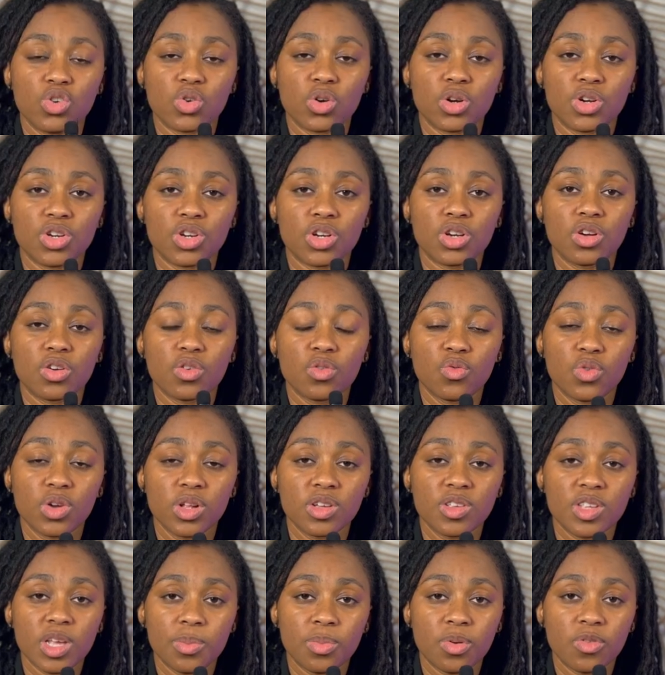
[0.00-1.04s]
Georgia real
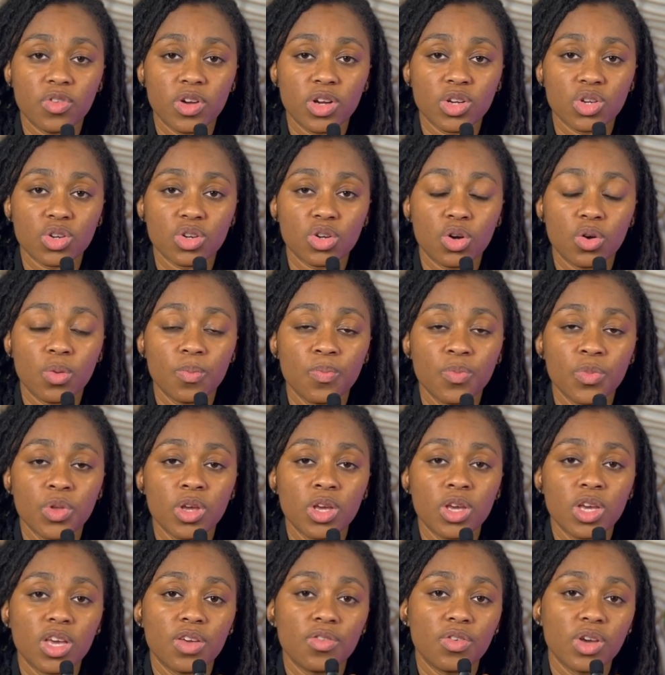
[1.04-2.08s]
estate professional.
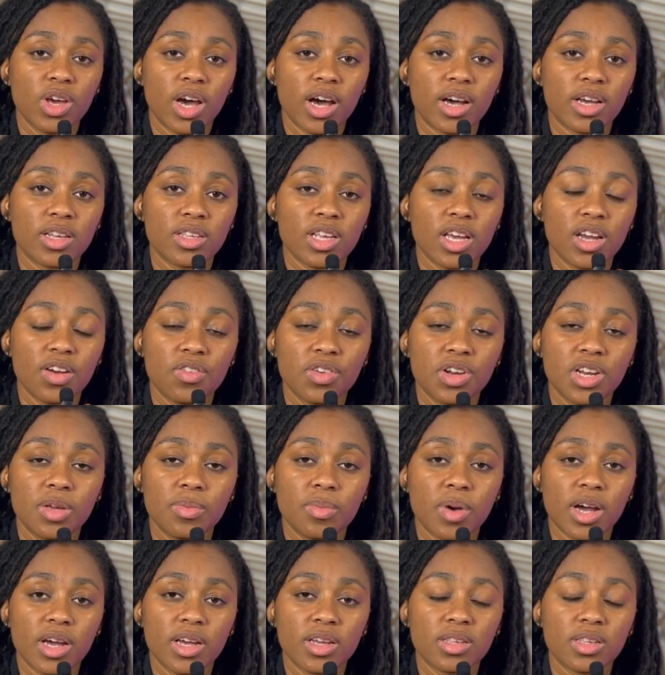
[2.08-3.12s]
If you guys ever need
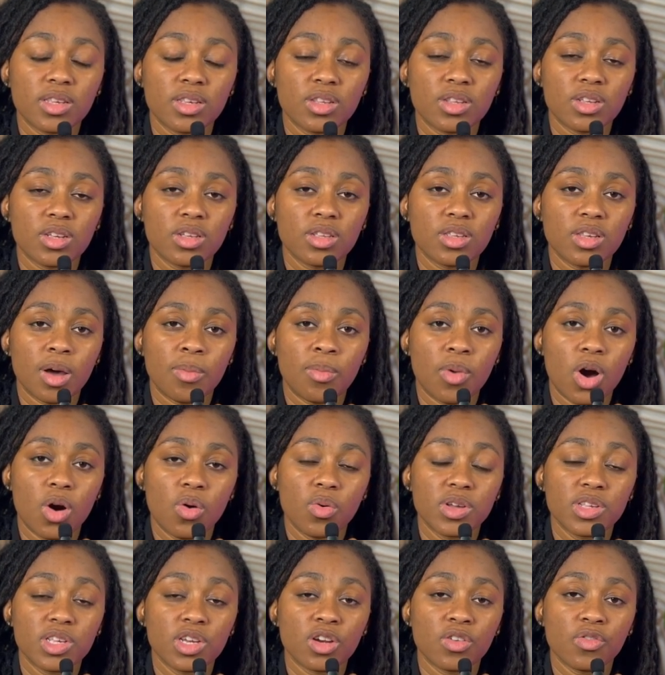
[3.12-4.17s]
my assistance, I'm
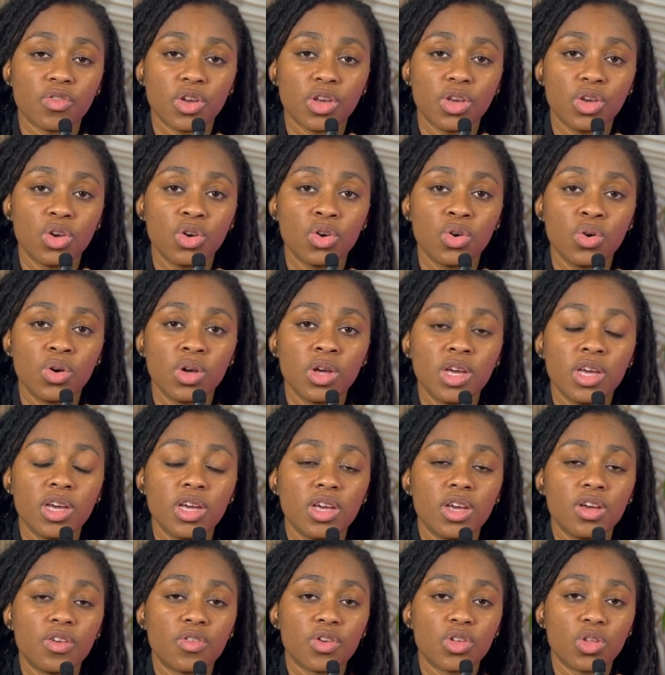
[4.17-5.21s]
always here for you.
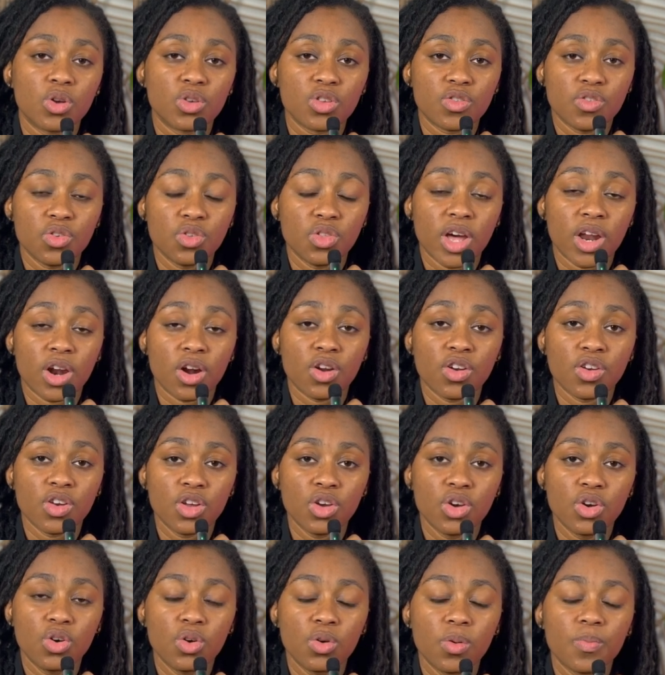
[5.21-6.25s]
For those of you that are
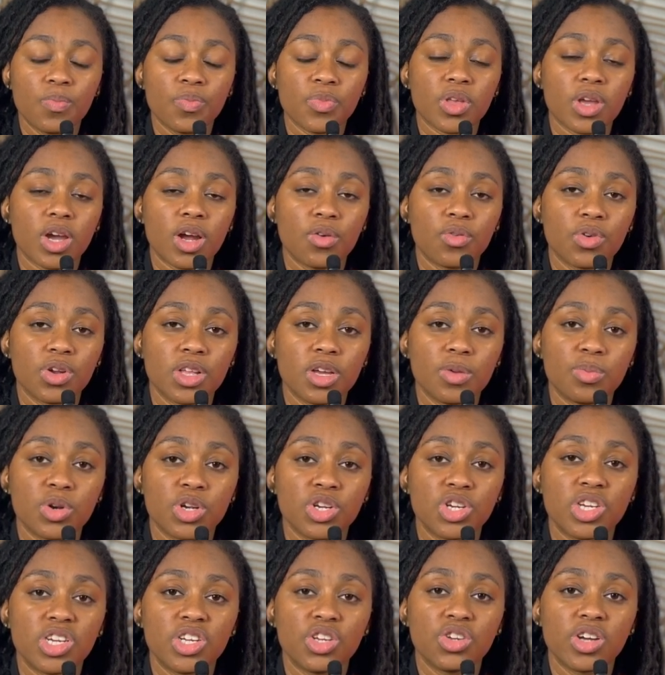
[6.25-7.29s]
new, I really
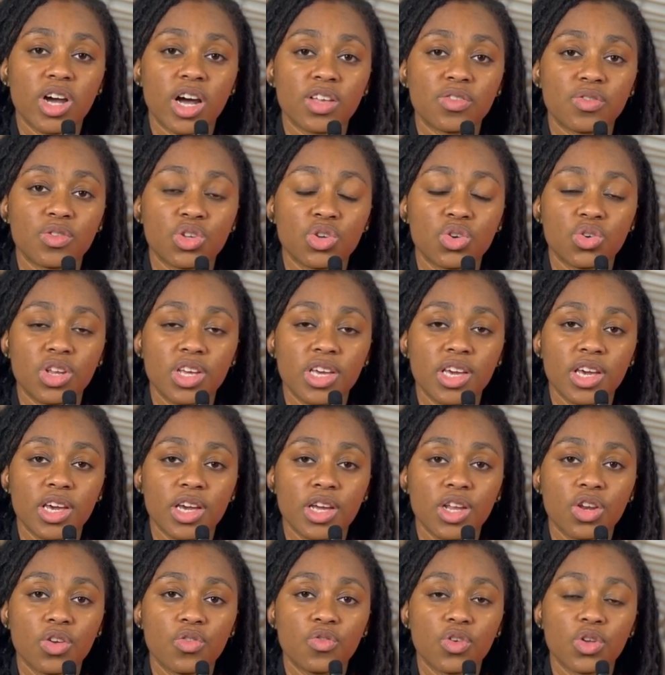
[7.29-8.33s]
appreciate you guys for tuning
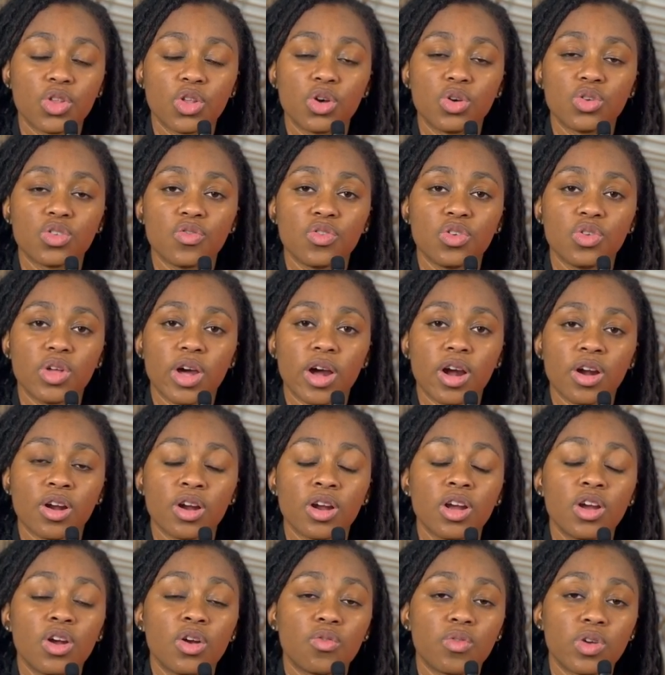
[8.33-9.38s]
in. For those of you that are
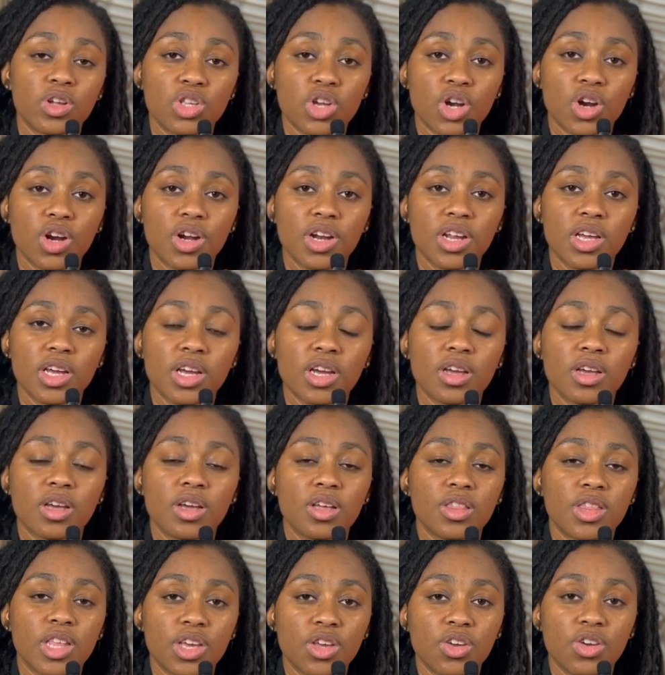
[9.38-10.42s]
returning,
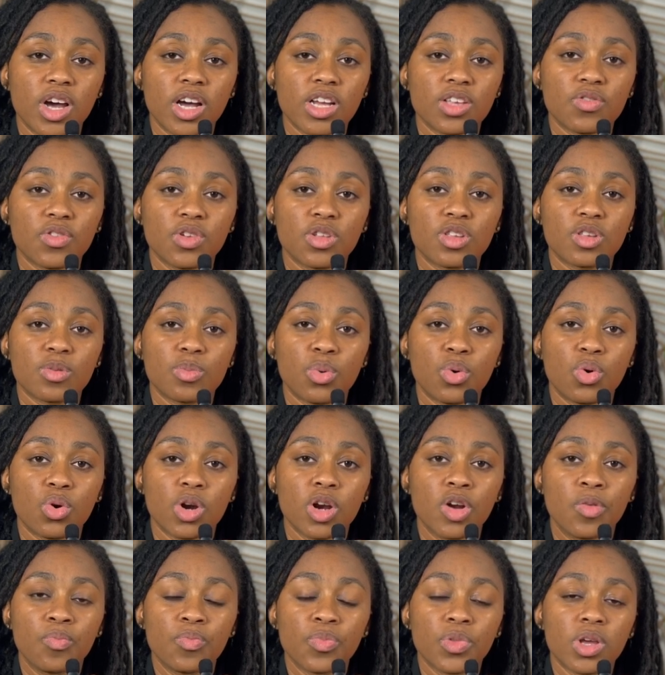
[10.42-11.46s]
thank you guys for the
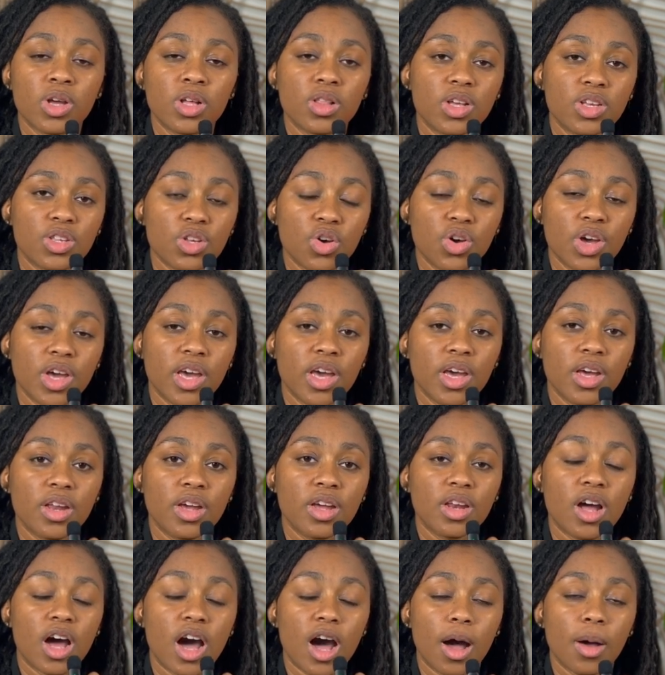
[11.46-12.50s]
support. Let's go ahead
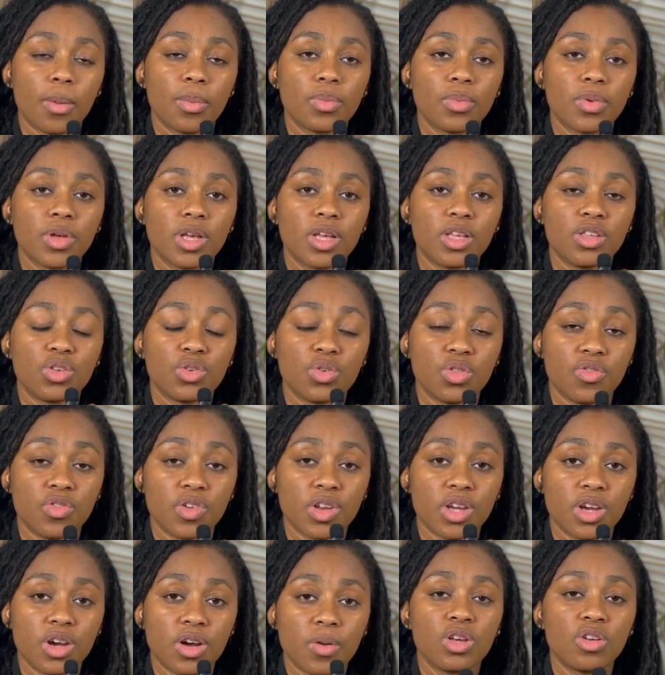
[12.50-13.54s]
and hop into the
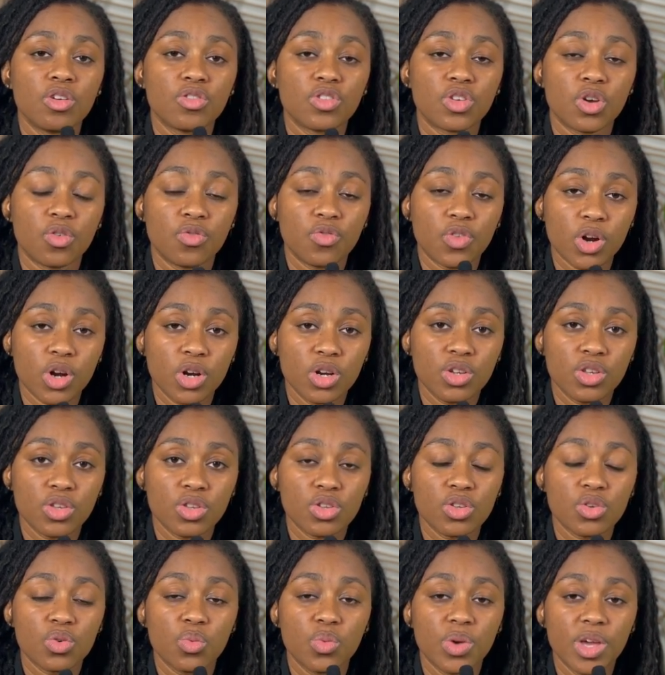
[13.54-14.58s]
video. So,
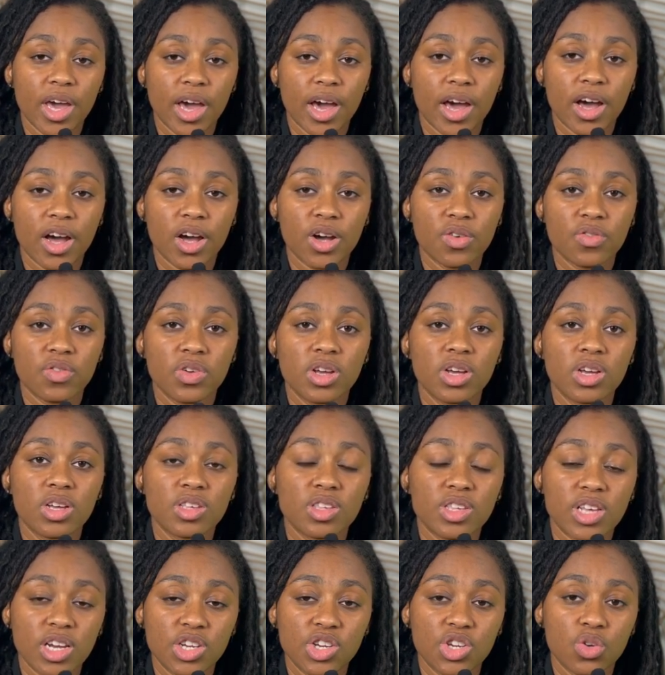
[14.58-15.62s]
first, we have
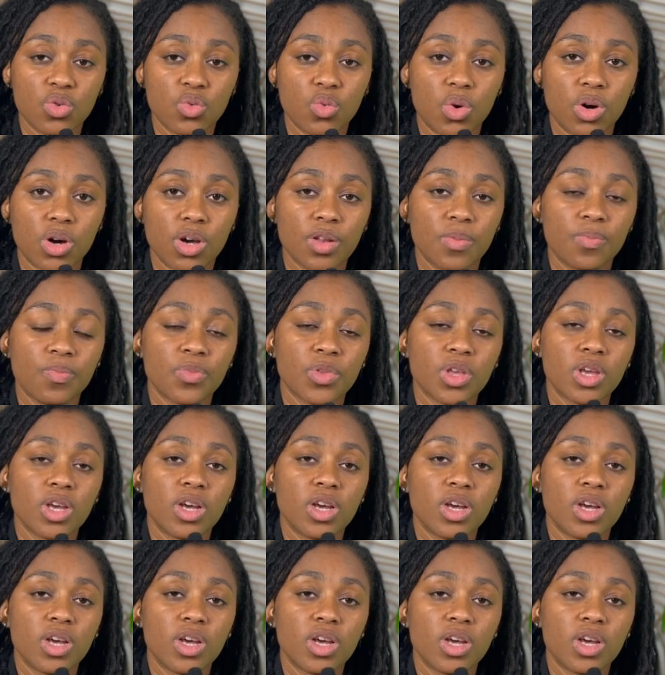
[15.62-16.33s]
section one